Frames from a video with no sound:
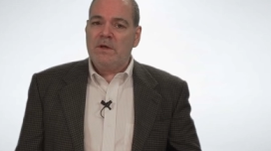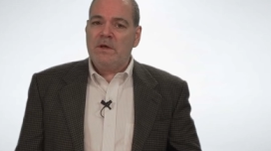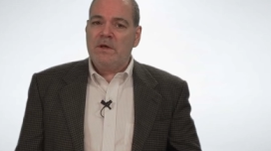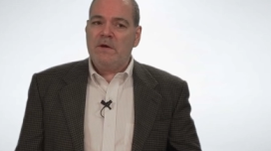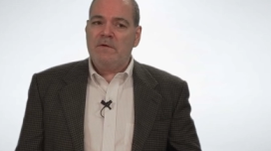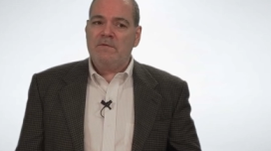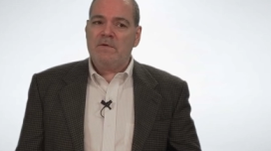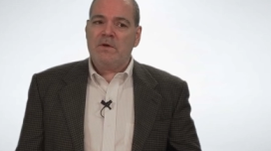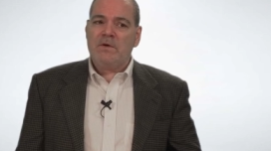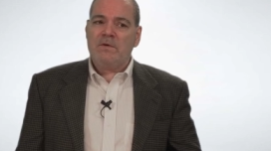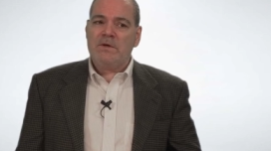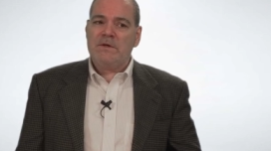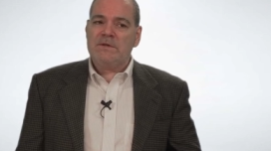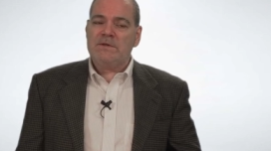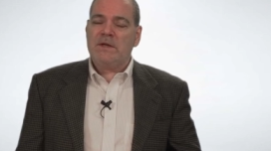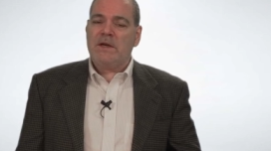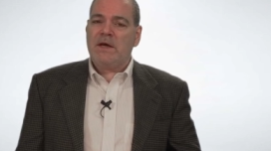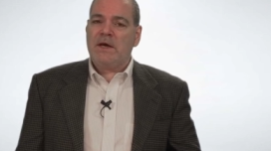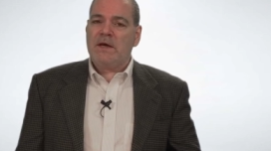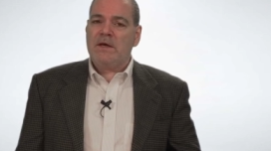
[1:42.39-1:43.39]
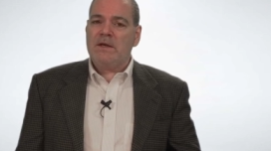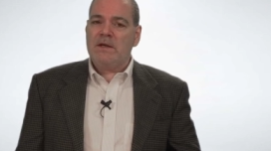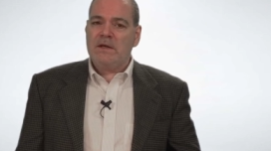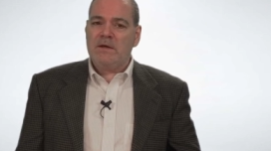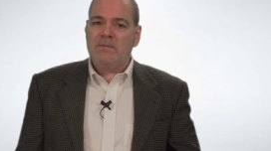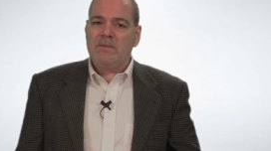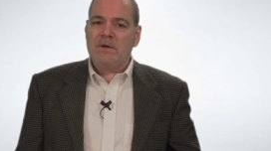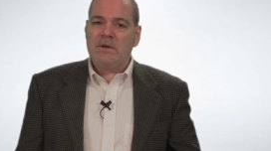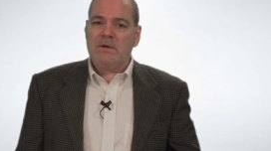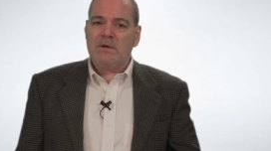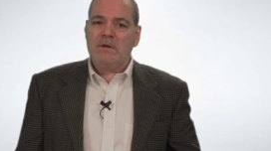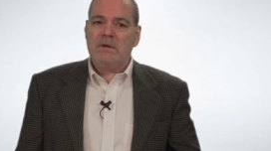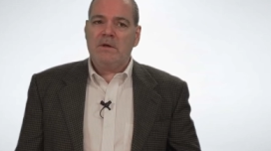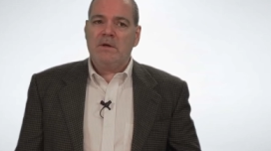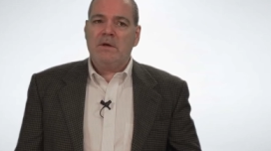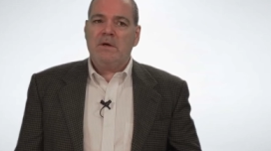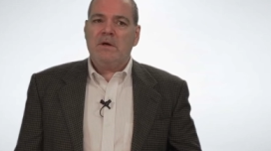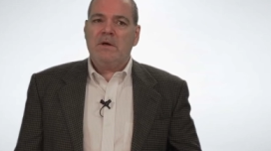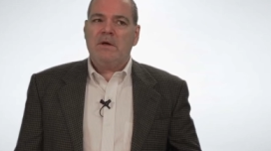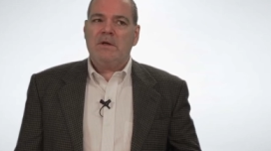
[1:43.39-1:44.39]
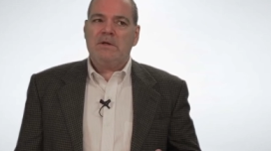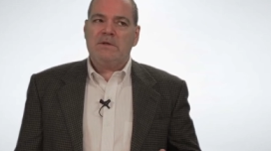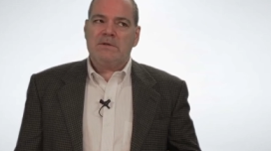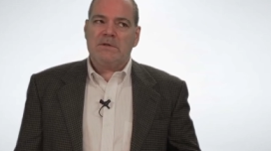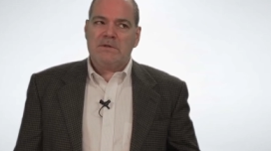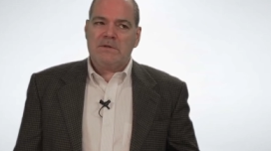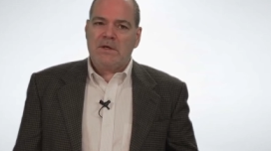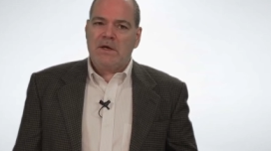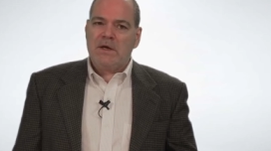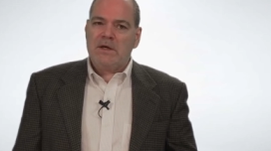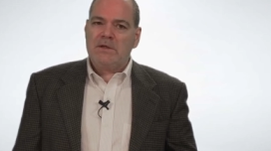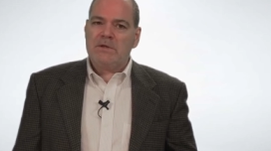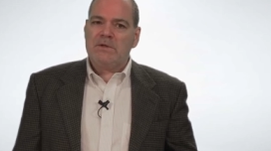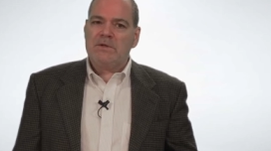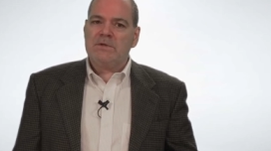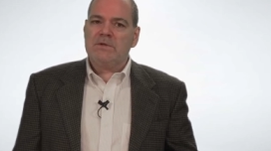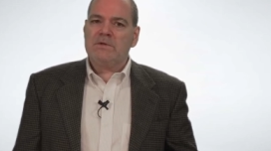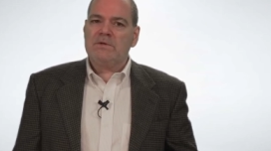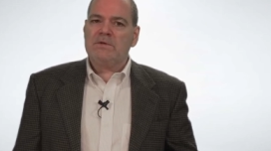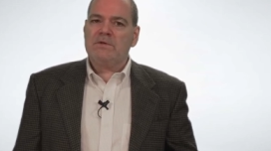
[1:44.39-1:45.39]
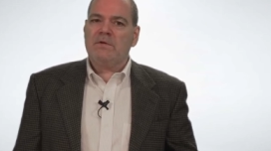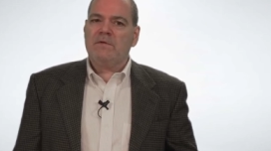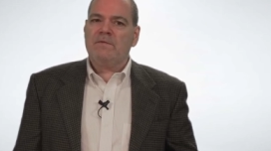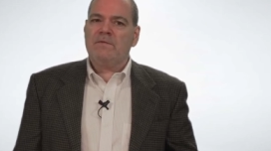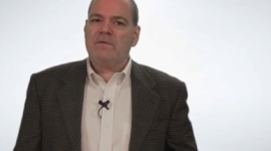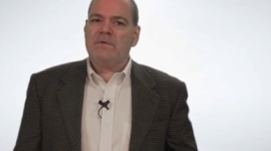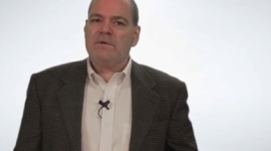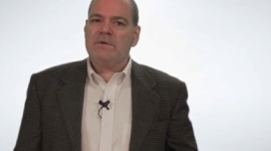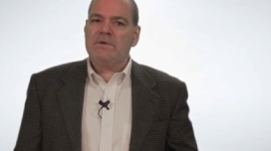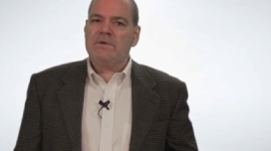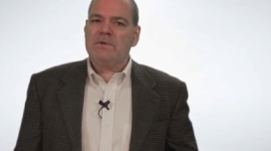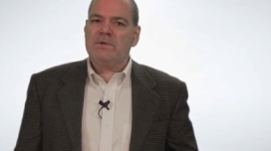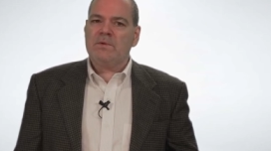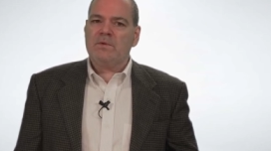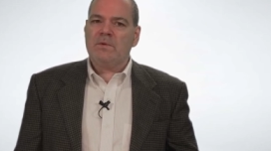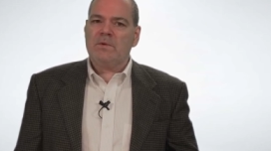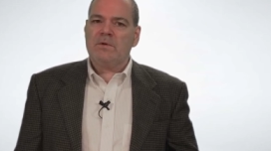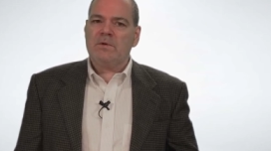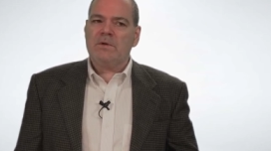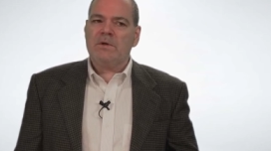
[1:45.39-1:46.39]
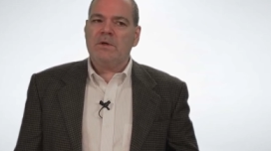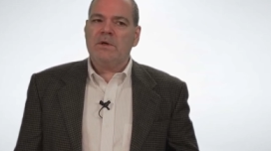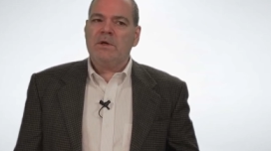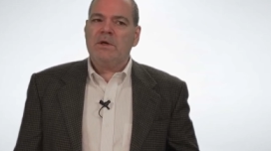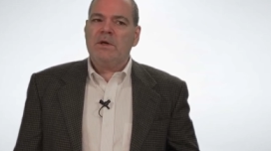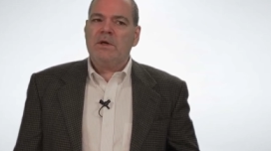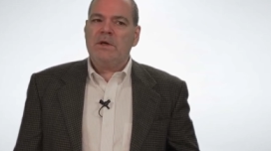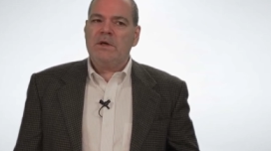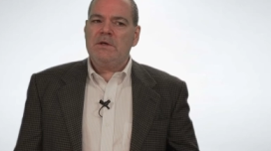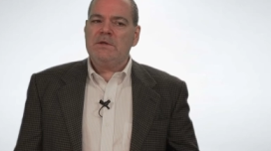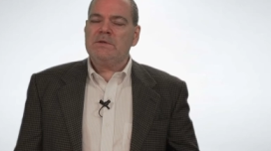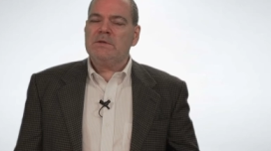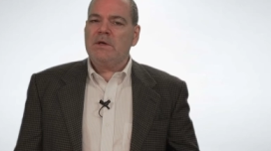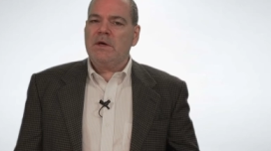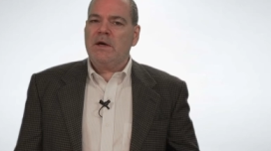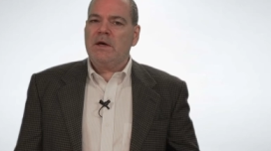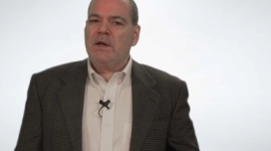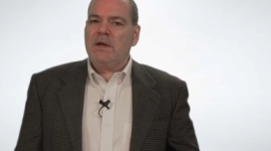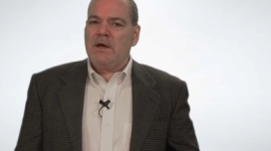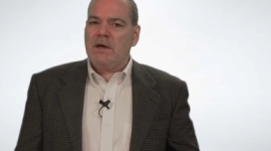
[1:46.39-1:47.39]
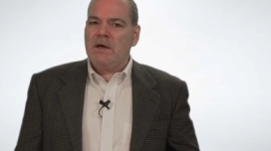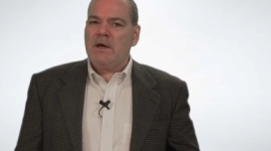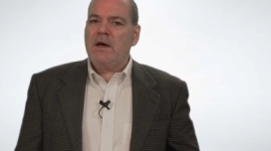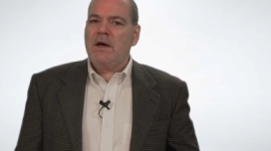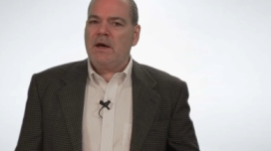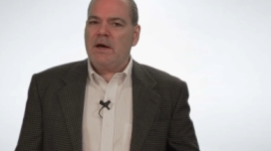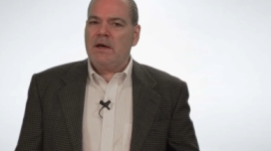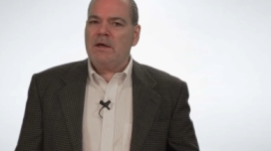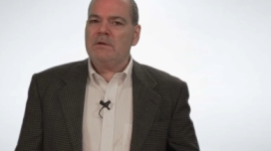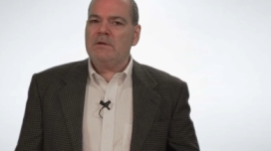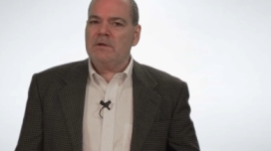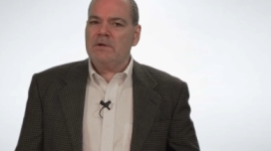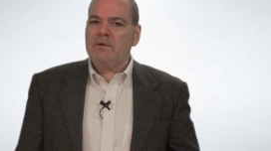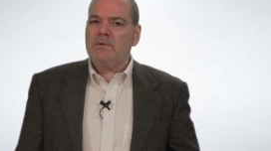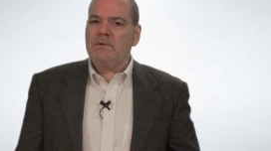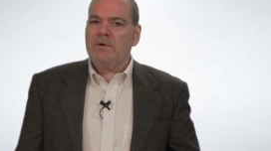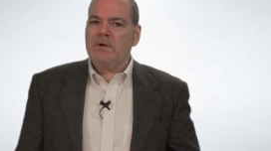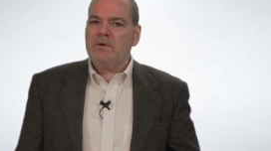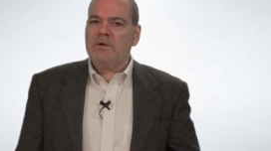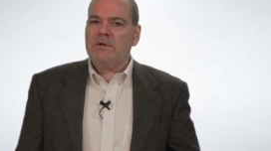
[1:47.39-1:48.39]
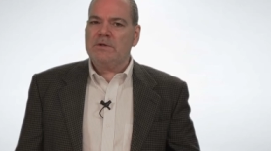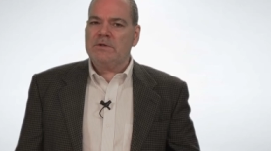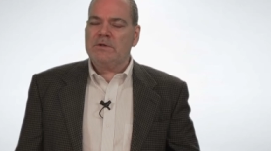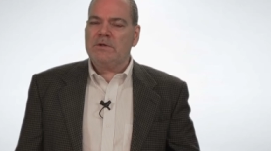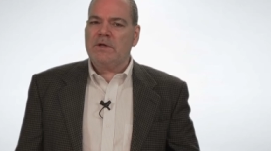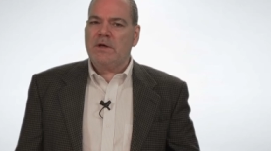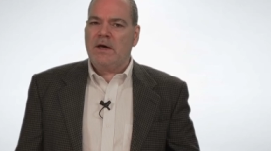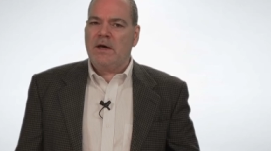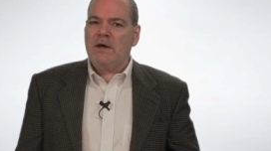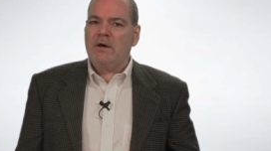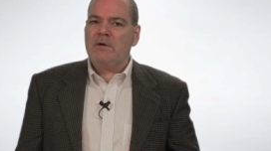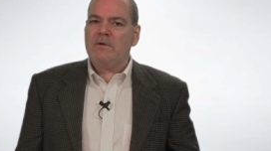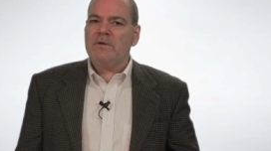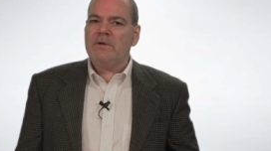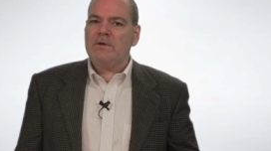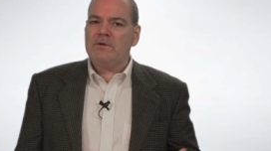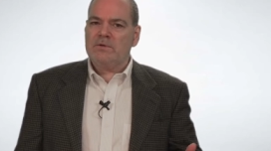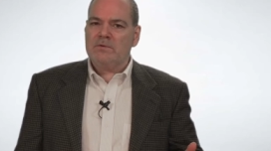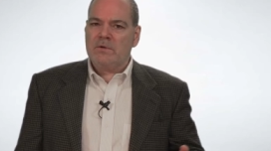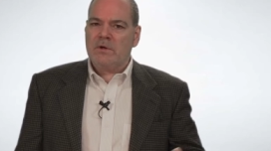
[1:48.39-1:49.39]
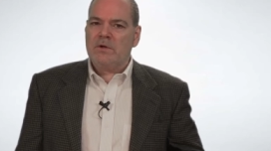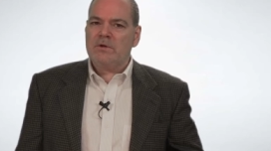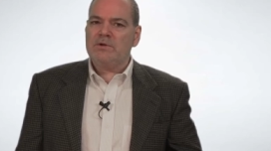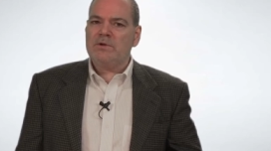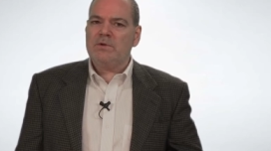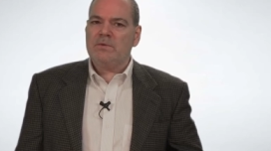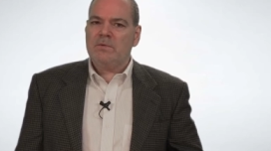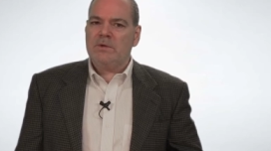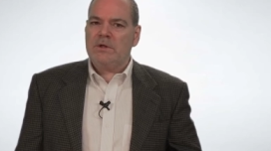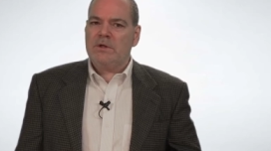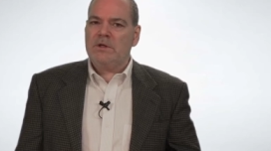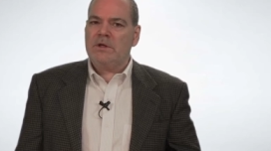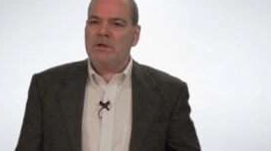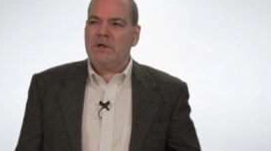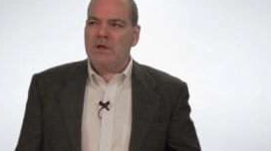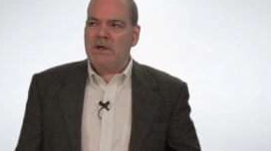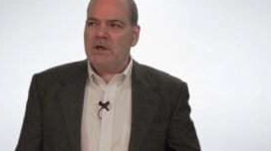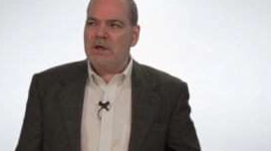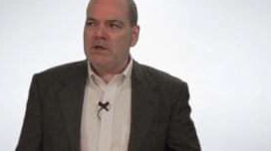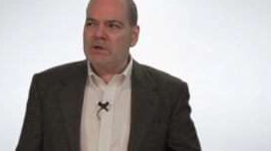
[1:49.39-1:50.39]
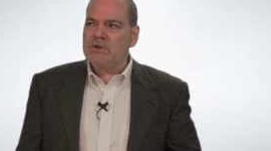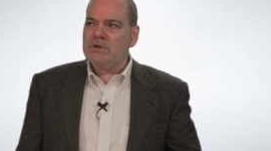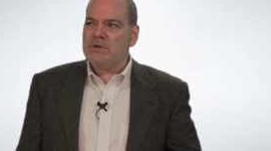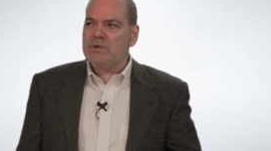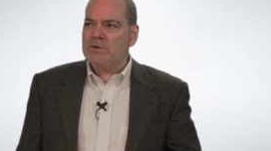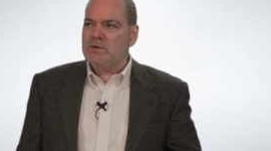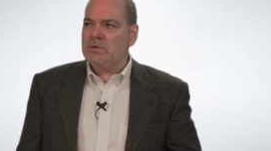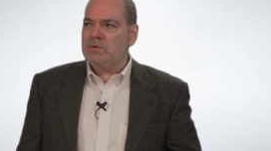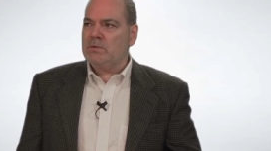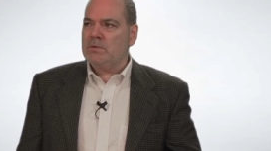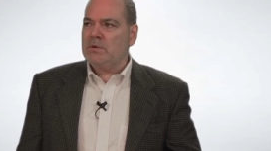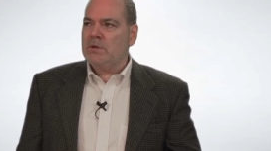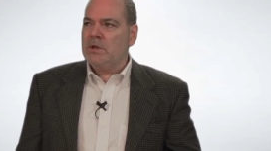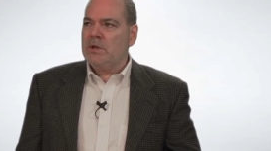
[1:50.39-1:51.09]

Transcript: Even though he's an academic and he's a scientist and so forth and so on, he's got a high literary style that draws you in and engages you.